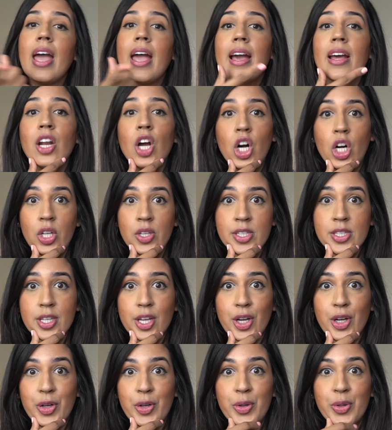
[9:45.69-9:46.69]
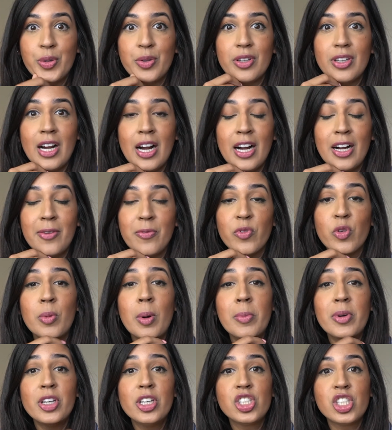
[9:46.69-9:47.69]
and also um,
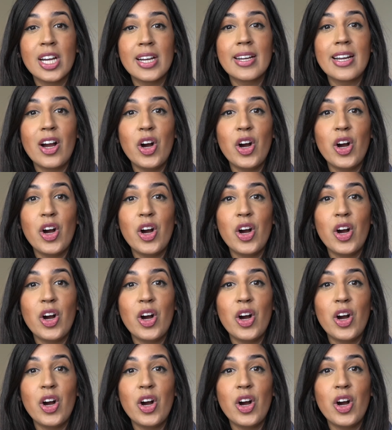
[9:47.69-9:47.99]
remember to check